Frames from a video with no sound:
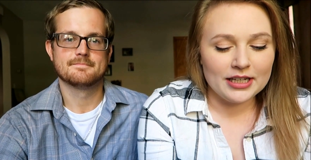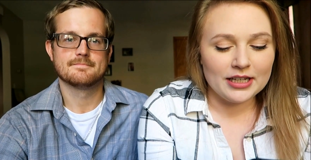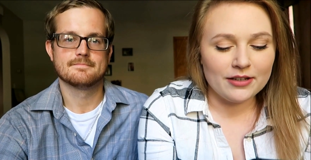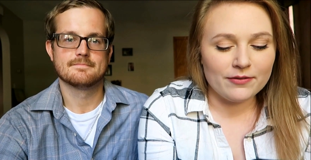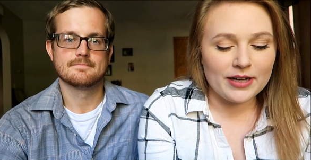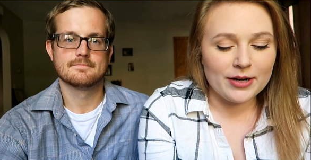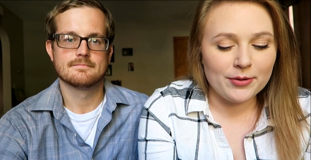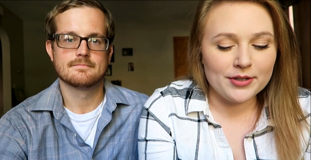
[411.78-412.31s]

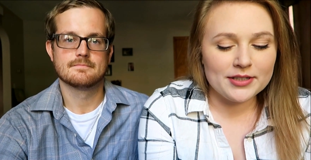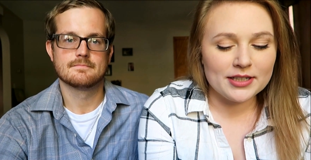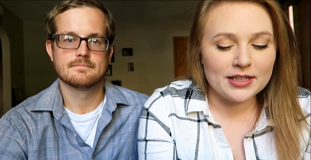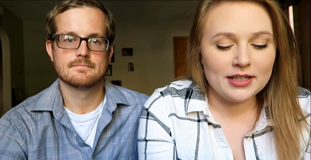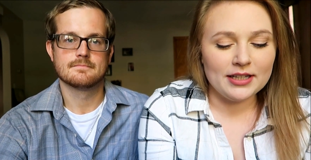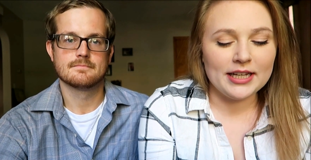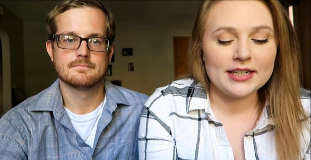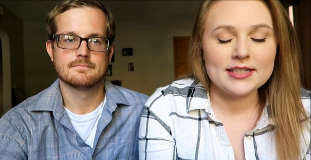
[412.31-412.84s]
Speaker 1: If I were to
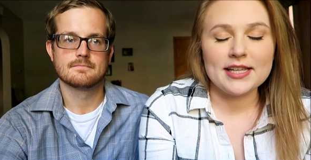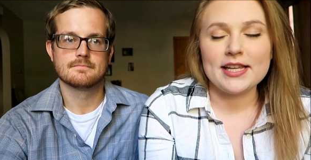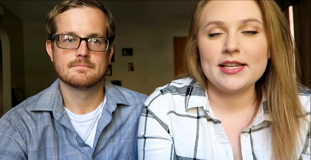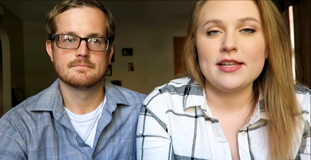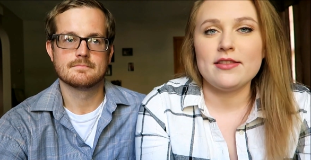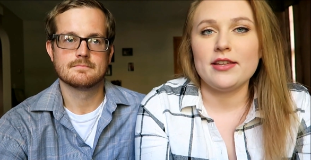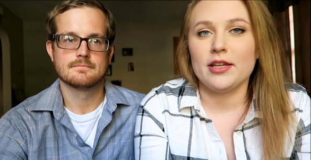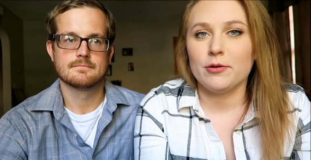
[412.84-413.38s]
collect
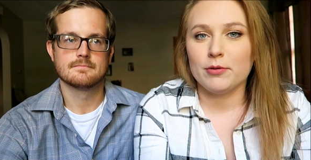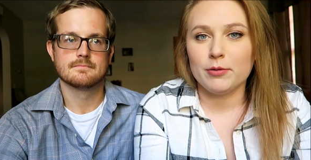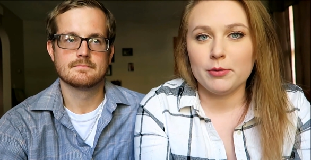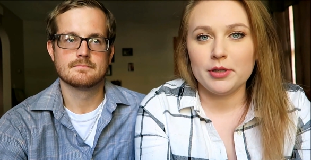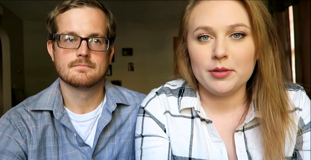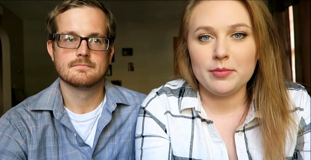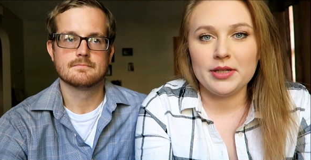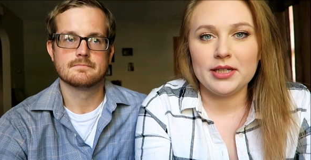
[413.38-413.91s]
anything, what
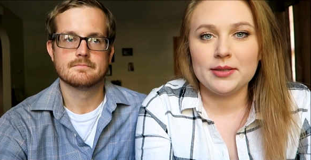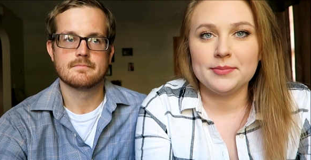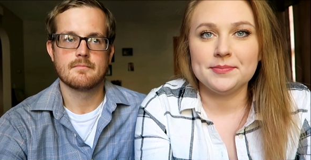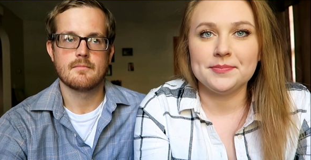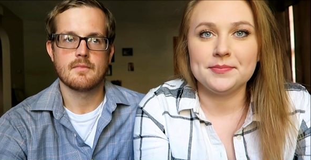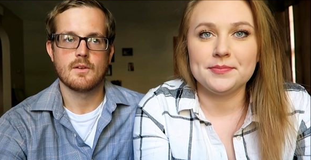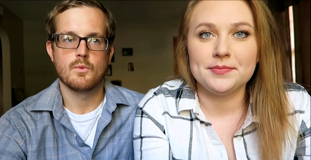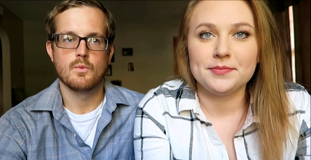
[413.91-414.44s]
would it be?
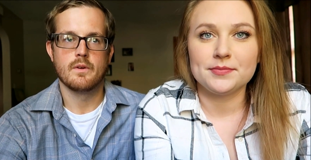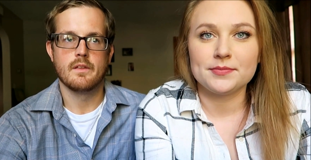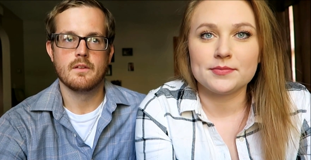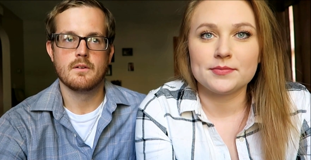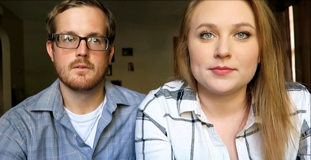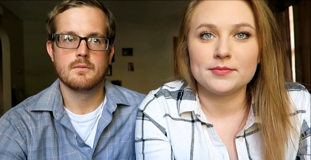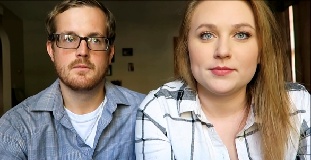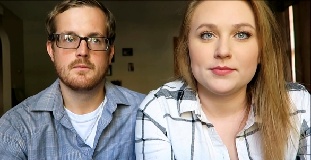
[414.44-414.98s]

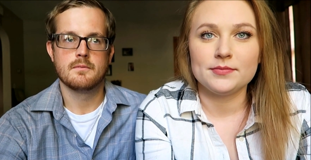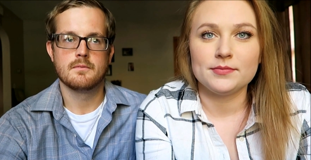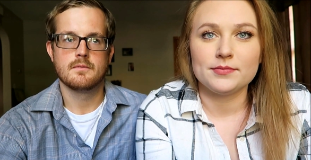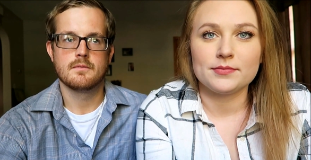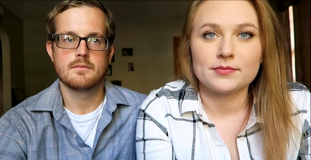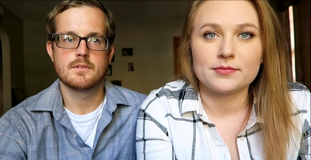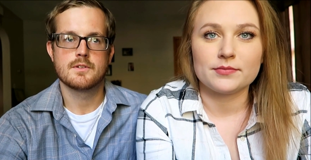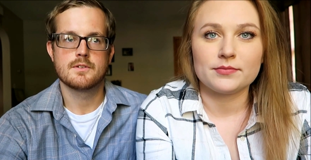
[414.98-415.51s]
Speaker 2: Willow
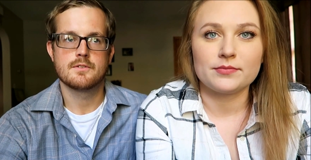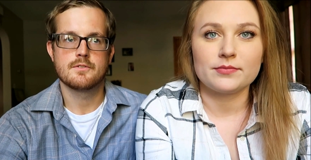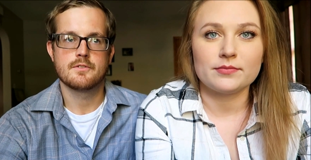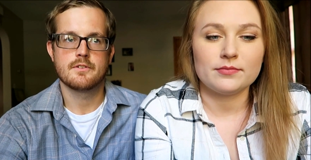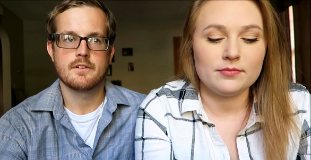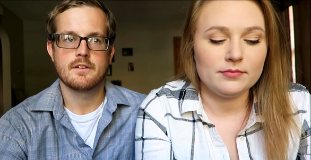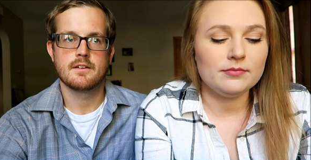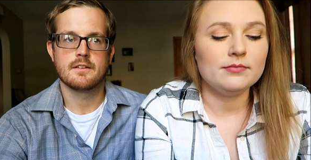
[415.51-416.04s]

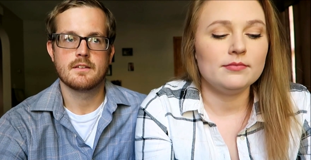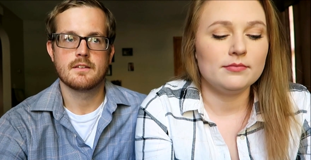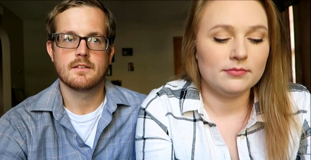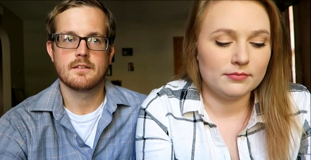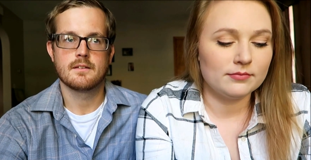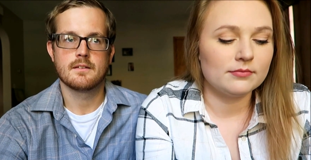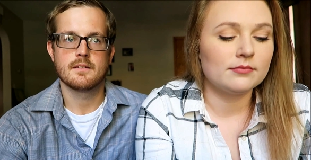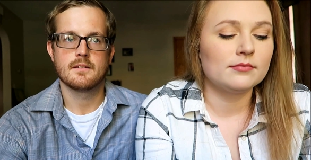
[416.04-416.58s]
Tree
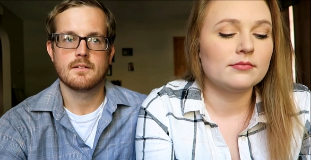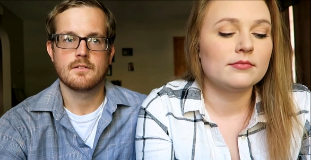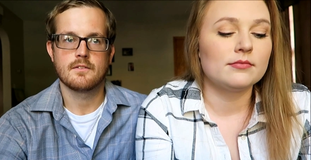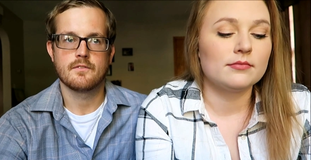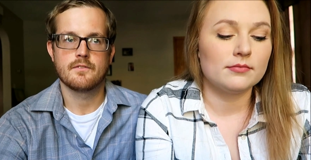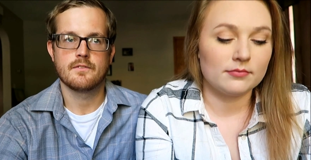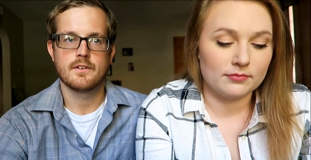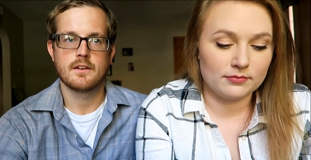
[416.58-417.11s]

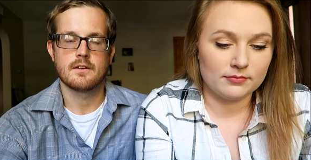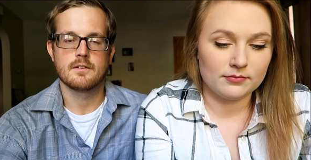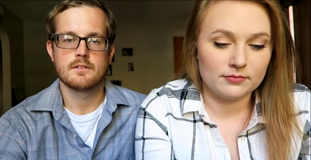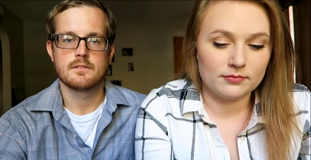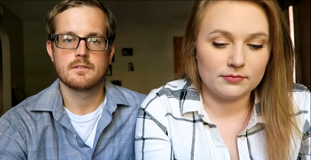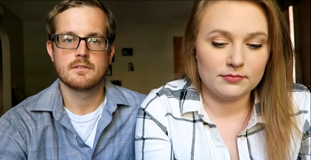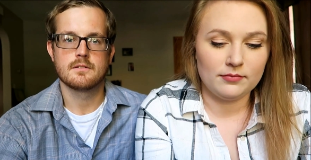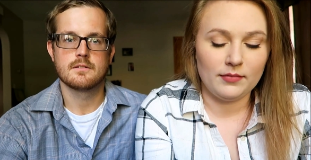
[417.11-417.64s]

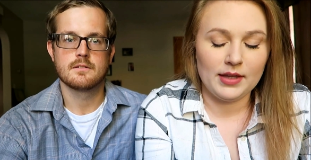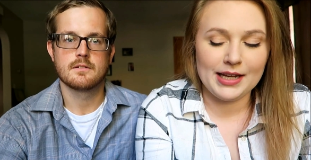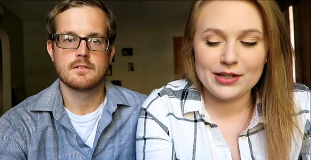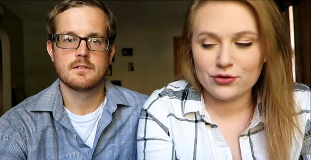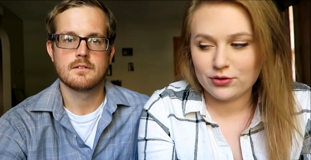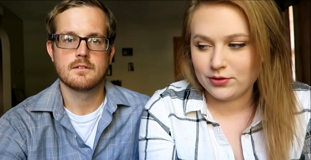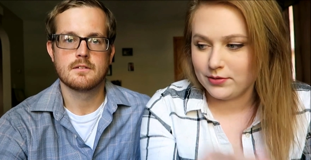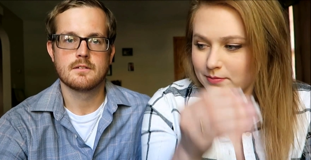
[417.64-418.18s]
figures.
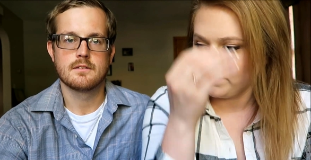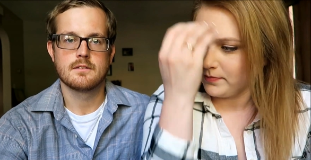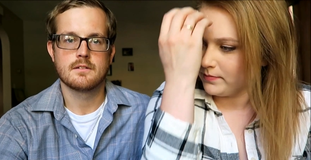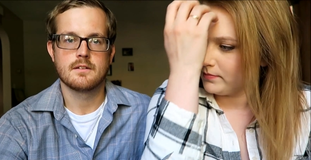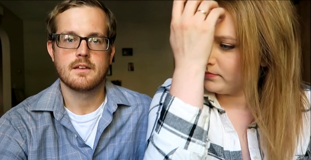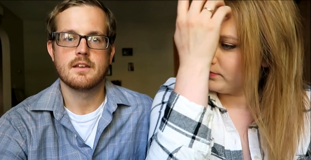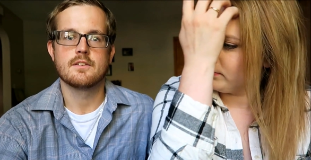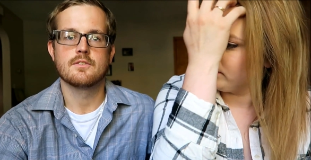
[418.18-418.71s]
Speaker 1: Angels.
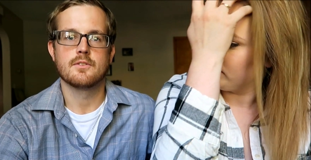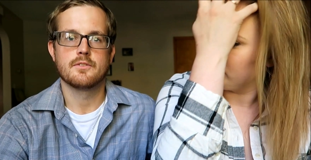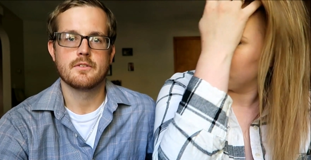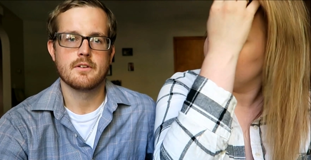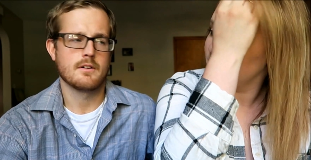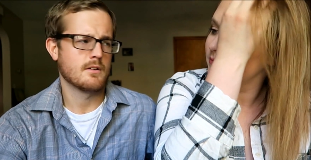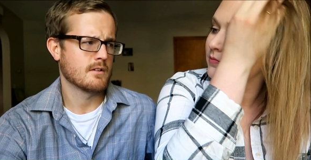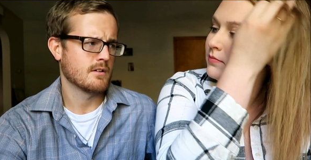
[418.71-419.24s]
Speaker 2: Angels.
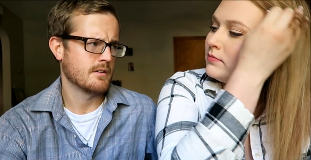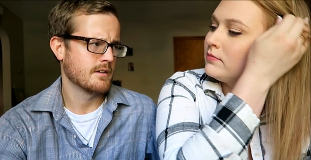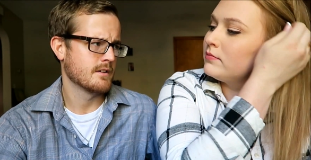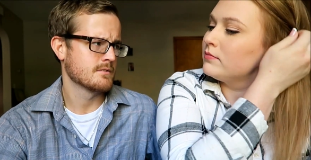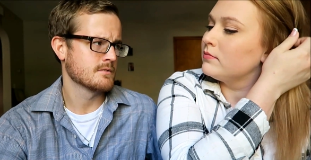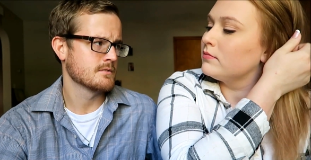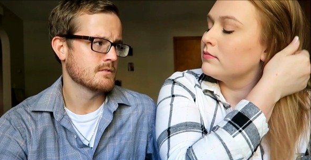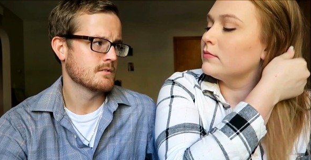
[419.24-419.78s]
They're all called
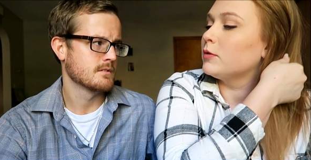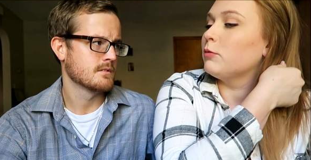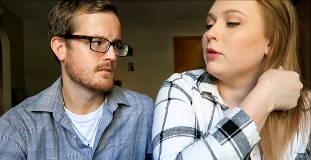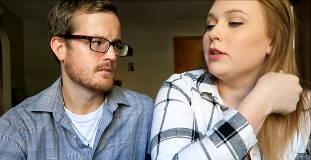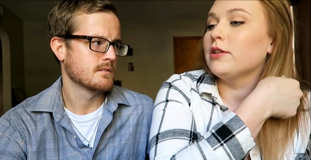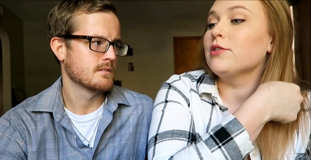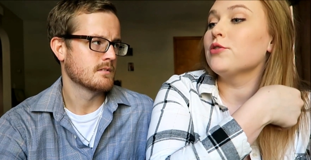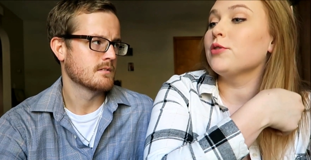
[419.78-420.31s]
angels?
Speaker 1: Willow